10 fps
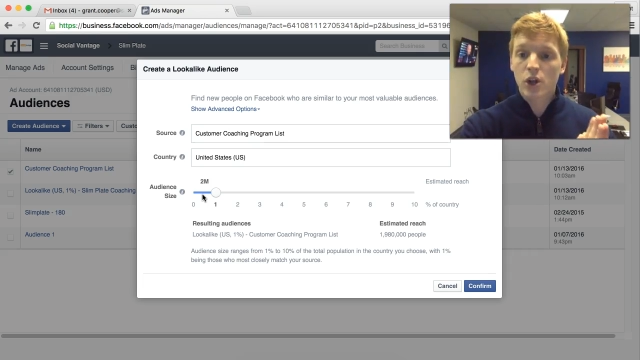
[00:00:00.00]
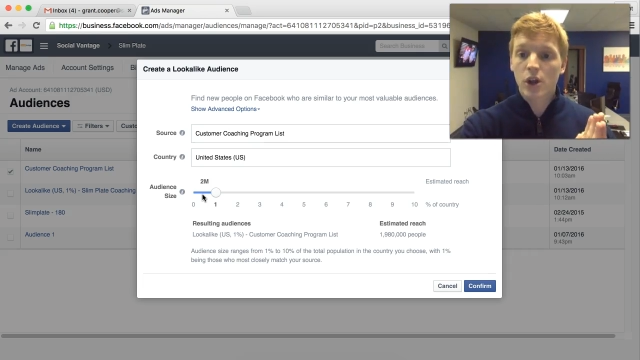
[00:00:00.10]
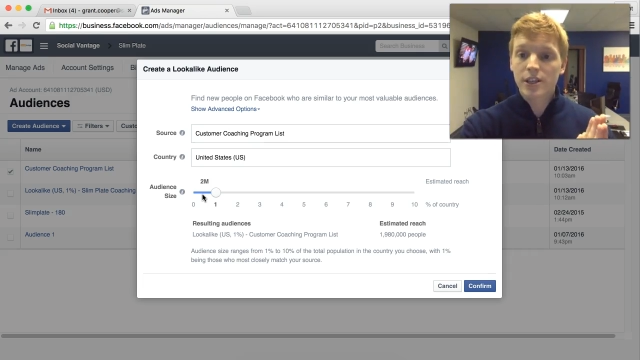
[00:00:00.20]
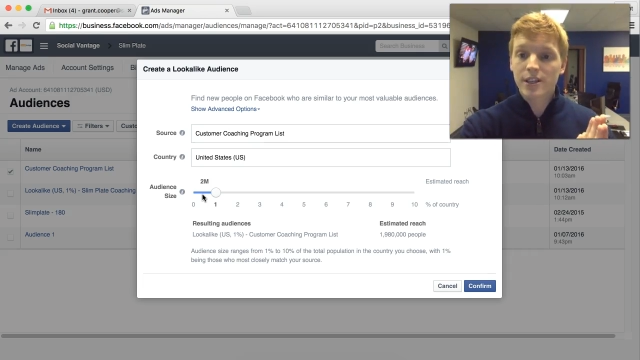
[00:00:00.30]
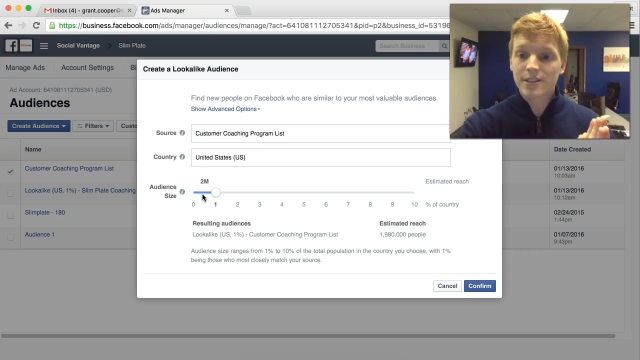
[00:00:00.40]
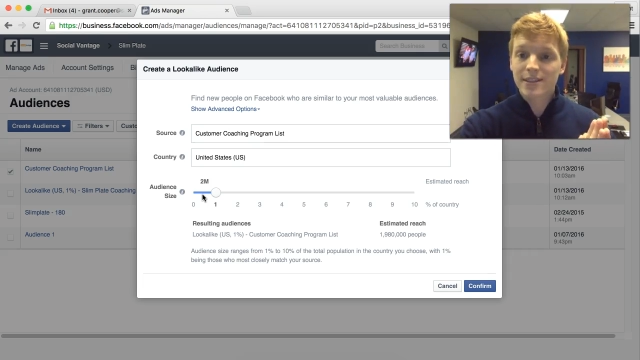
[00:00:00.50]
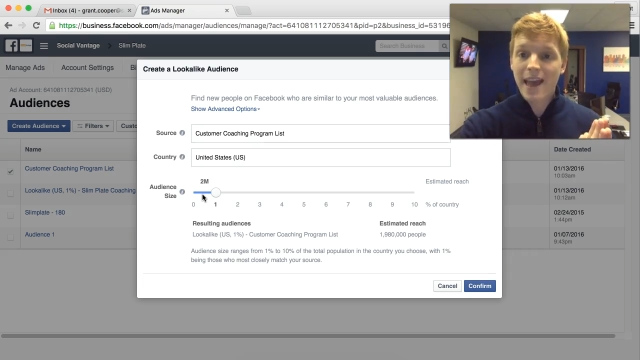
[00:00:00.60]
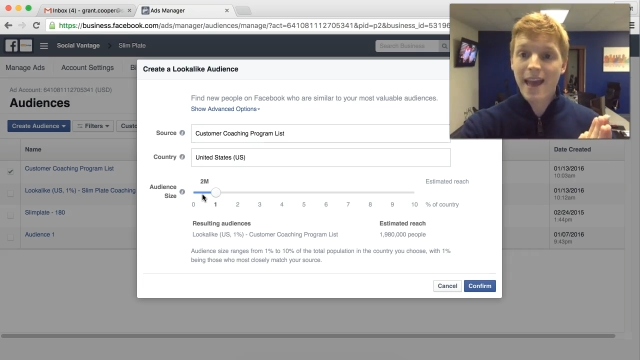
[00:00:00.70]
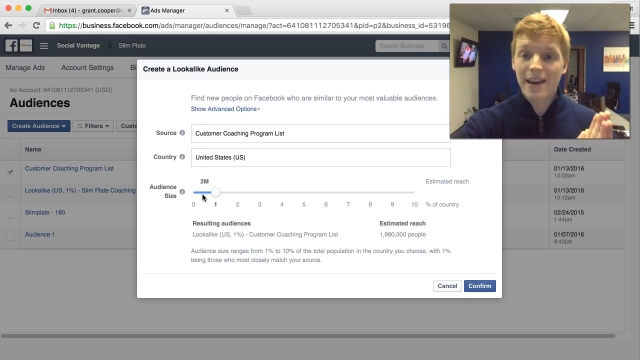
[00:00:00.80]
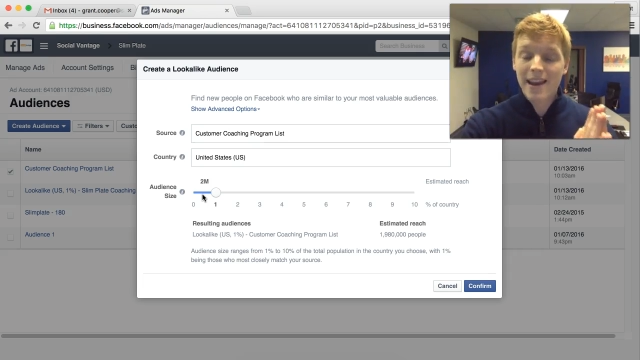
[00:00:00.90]
audience
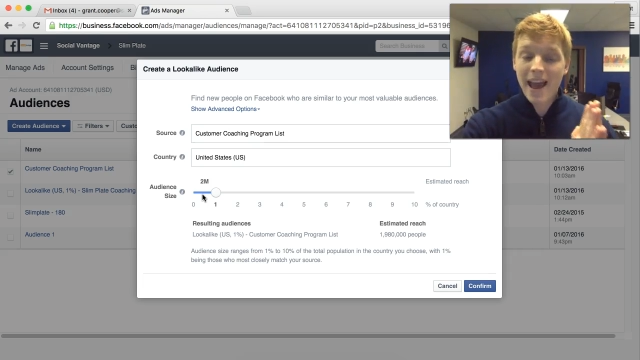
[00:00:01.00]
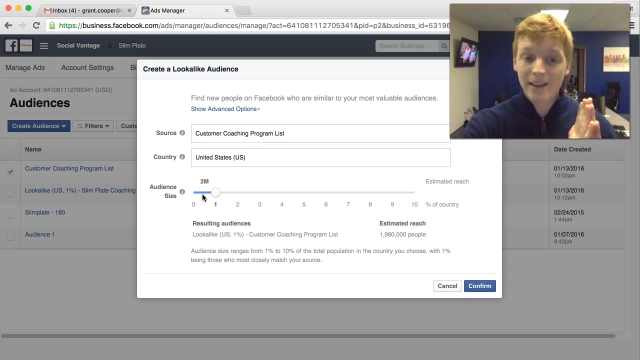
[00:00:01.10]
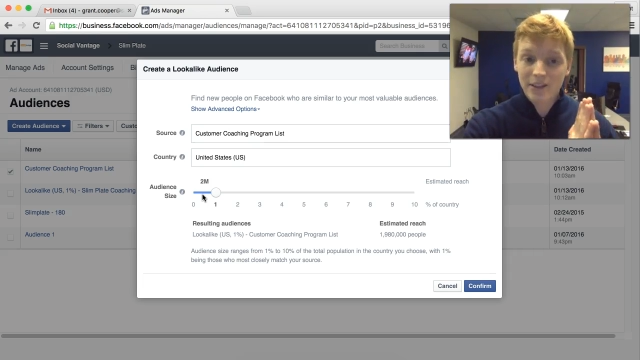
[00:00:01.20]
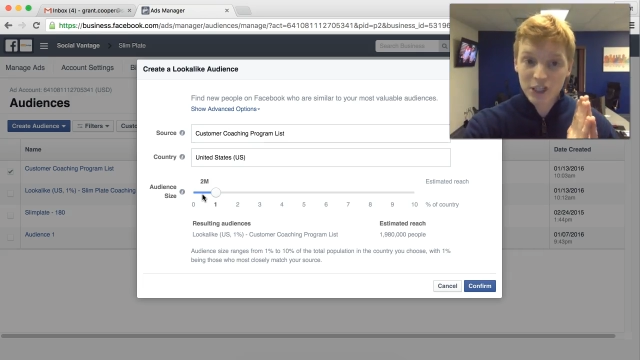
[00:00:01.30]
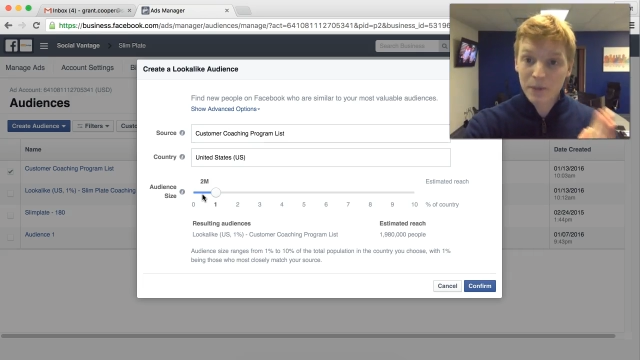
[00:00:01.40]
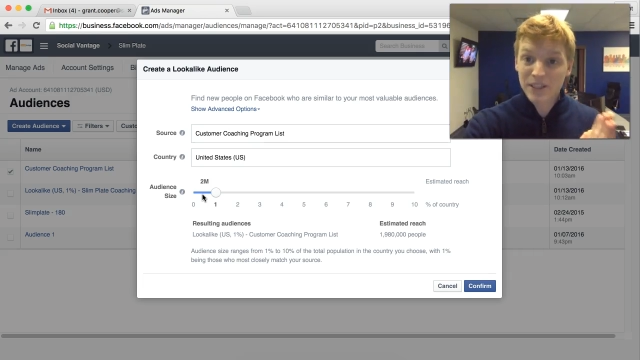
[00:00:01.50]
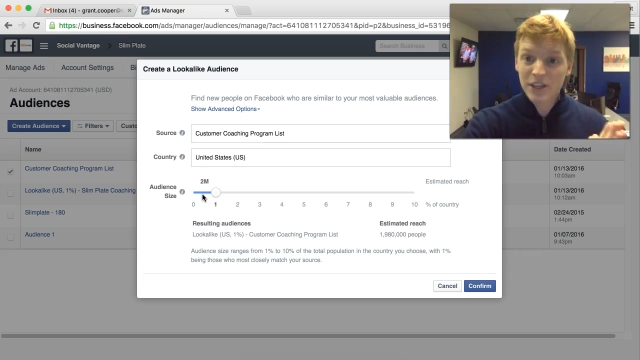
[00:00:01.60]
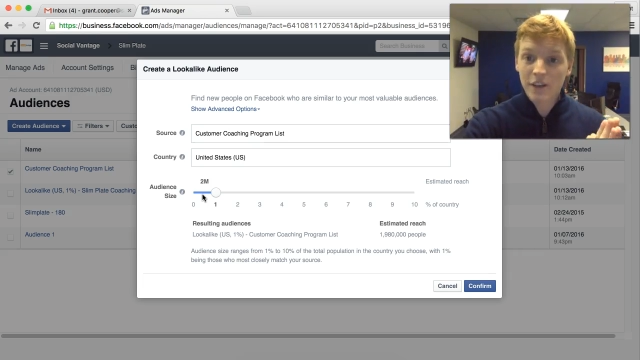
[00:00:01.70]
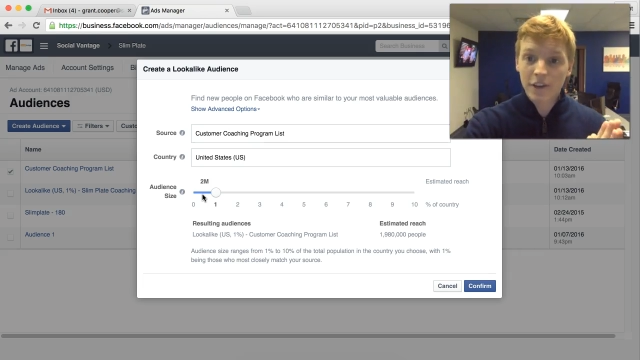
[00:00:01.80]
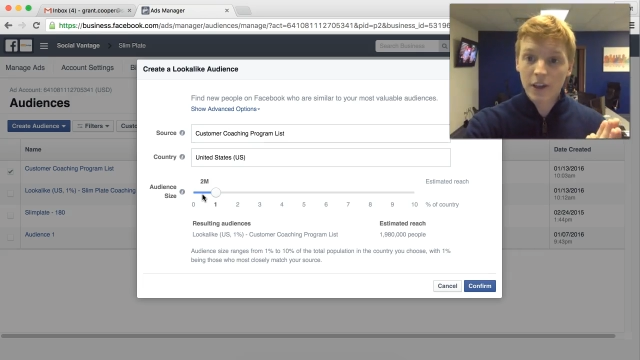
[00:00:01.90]
and
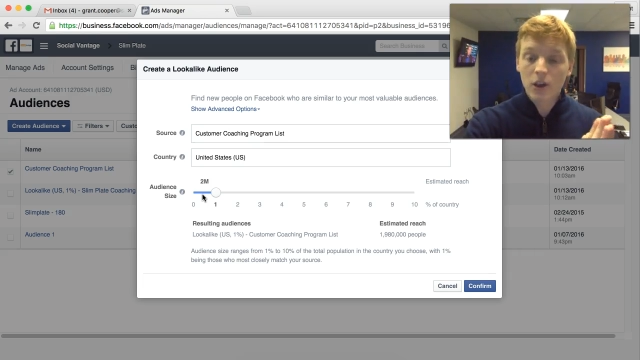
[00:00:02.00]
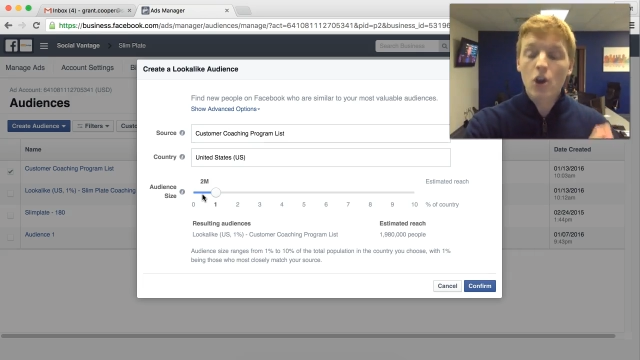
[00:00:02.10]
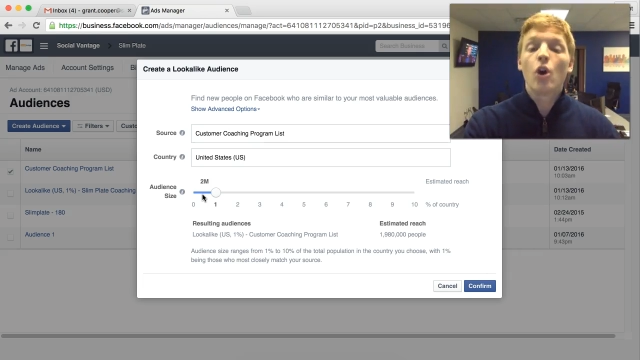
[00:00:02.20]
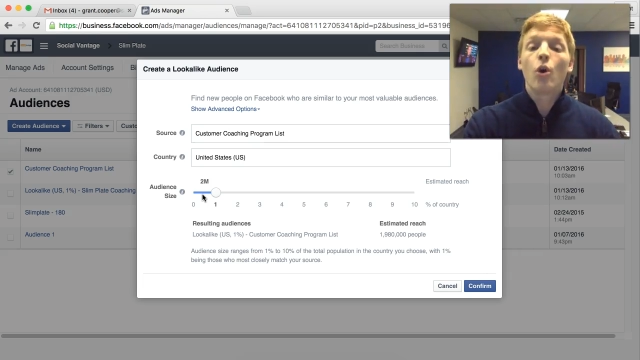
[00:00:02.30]
specific,